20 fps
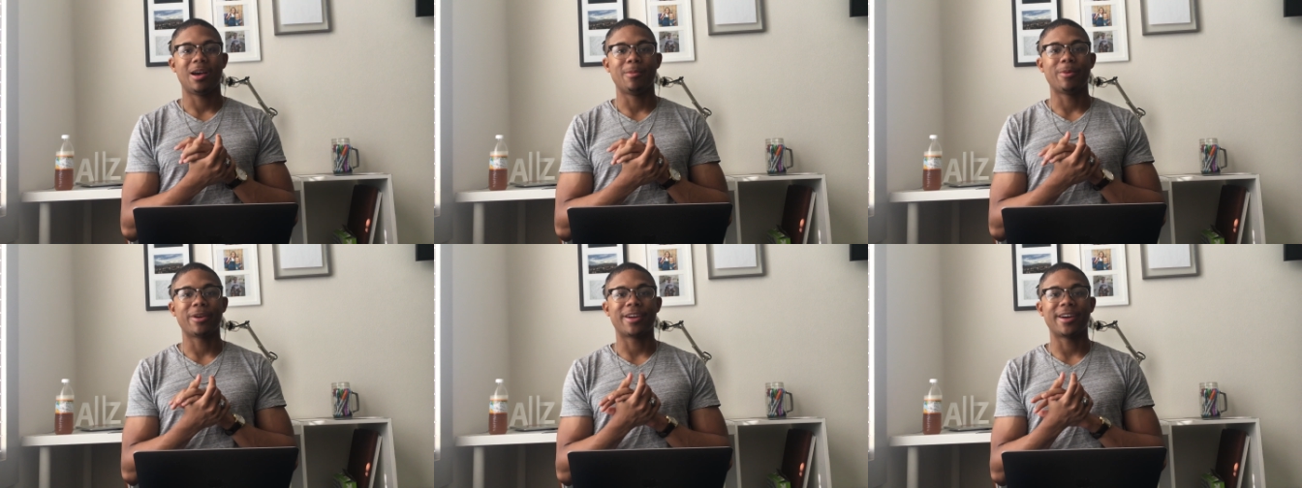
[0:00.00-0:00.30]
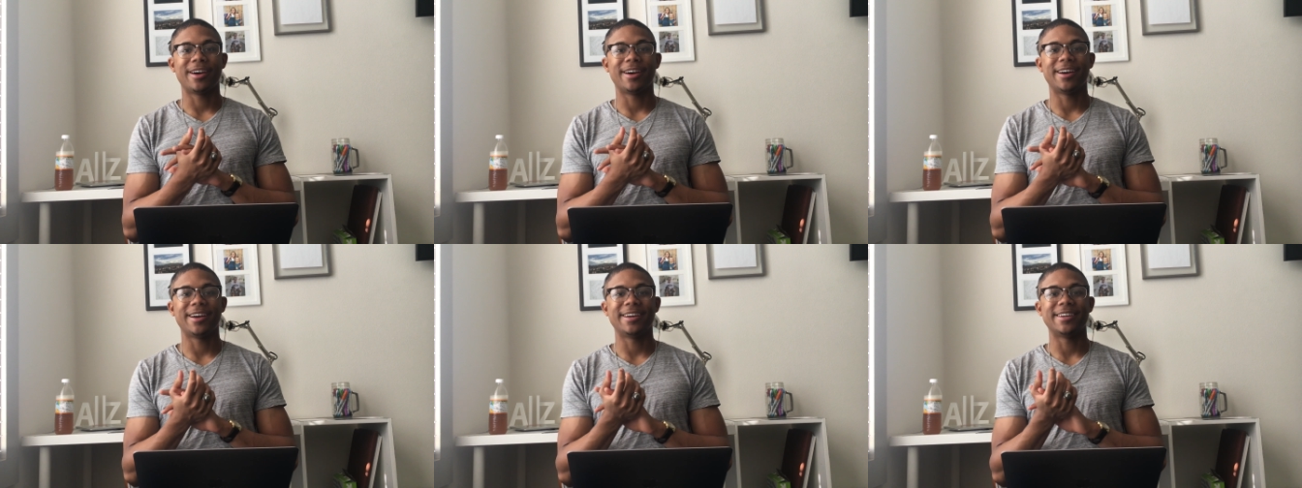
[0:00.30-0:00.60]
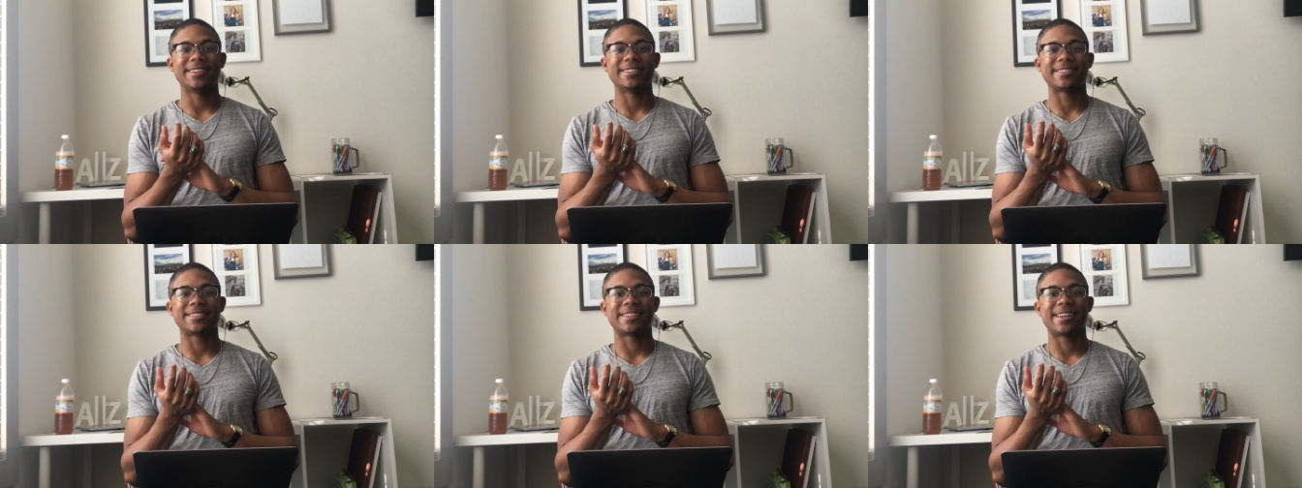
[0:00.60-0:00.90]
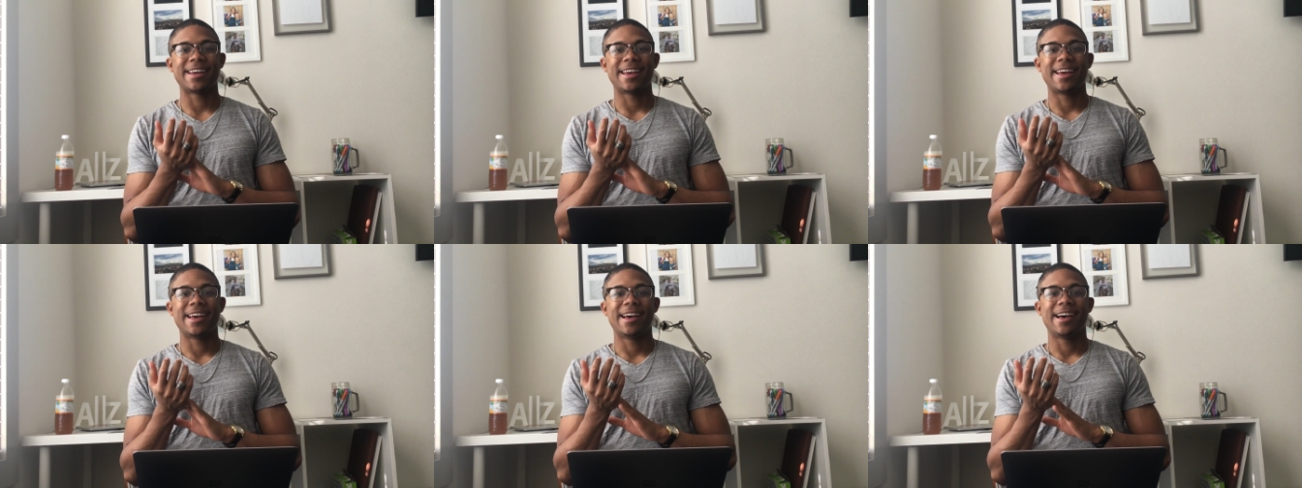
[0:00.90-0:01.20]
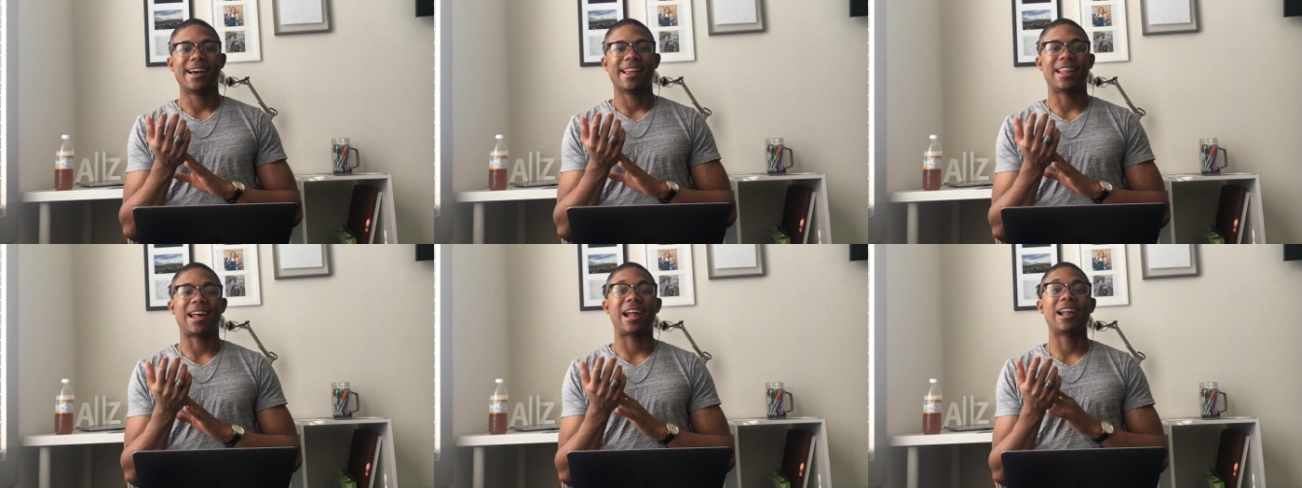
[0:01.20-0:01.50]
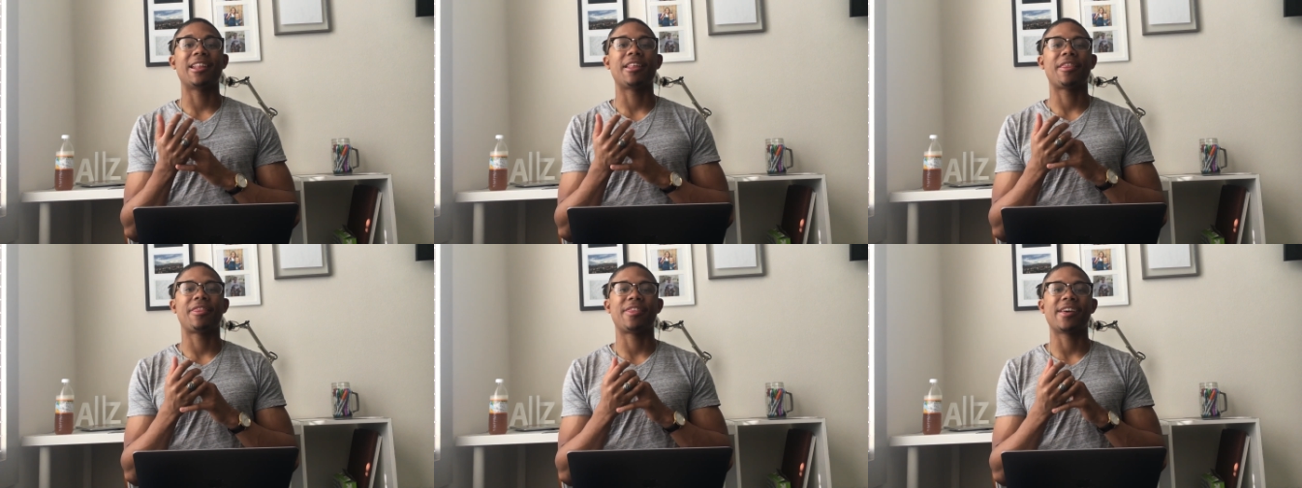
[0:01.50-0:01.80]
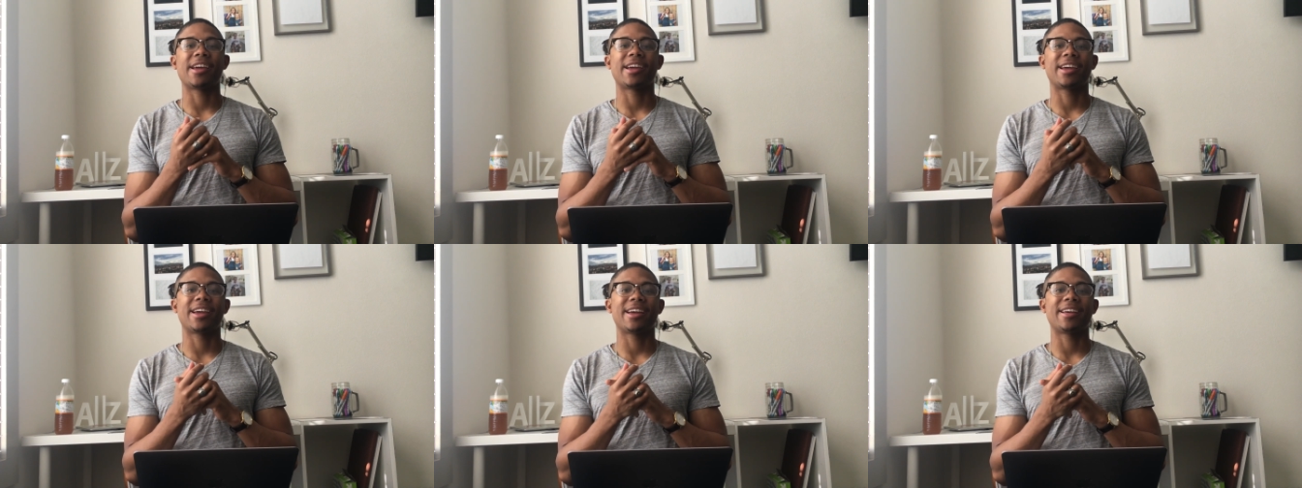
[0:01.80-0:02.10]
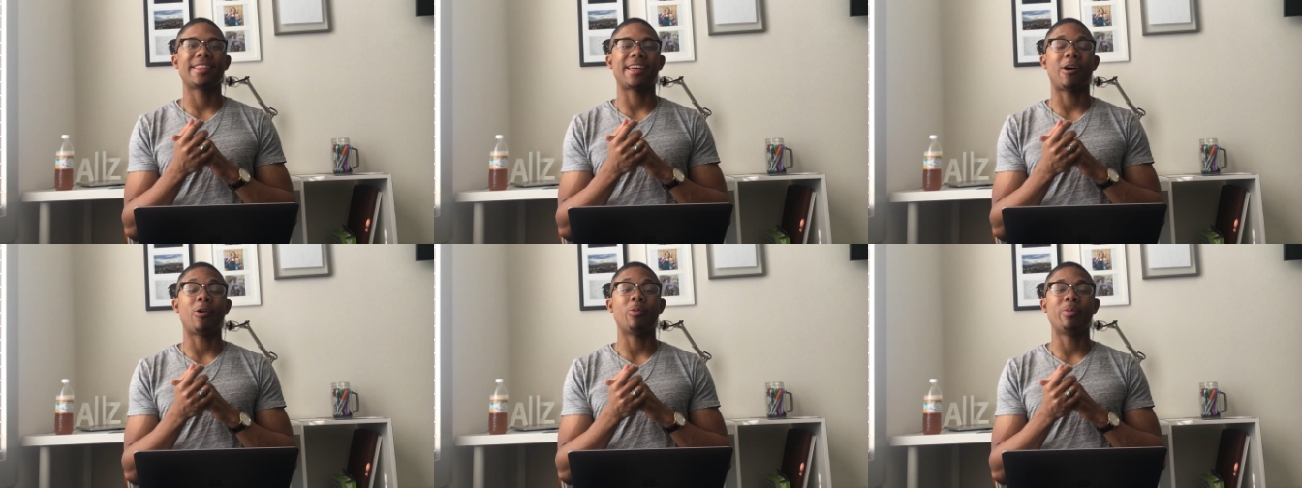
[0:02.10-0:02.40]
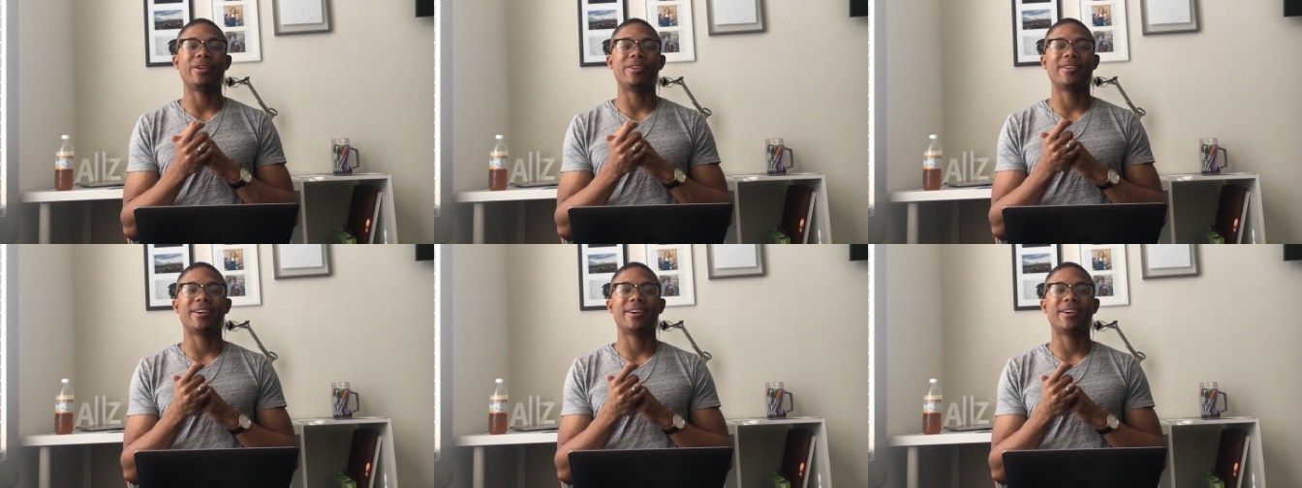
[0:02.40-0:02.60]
because a lot of the thinking that will be